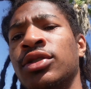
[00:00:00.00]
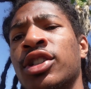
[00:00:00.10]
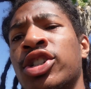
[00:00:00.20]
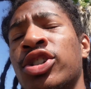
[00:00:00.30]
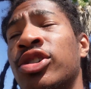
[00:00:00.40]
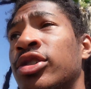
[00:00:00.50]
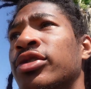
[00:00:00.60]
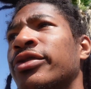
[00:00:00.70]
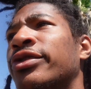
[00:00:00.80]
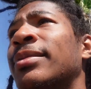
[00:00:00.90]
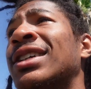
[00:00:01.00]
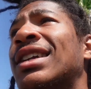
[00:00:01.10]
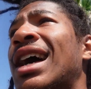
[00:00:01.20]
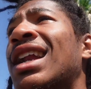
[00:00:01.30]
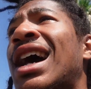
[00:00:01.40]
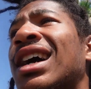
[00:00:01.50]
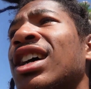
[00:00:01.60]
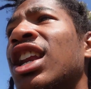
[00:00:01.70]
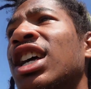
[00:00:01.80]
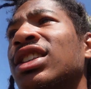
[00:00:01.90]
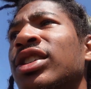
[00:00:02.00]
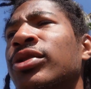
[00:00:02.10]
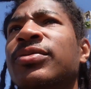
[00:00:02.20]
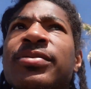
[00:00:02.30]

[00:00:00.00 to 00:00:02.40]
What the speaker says: So from the data I collected,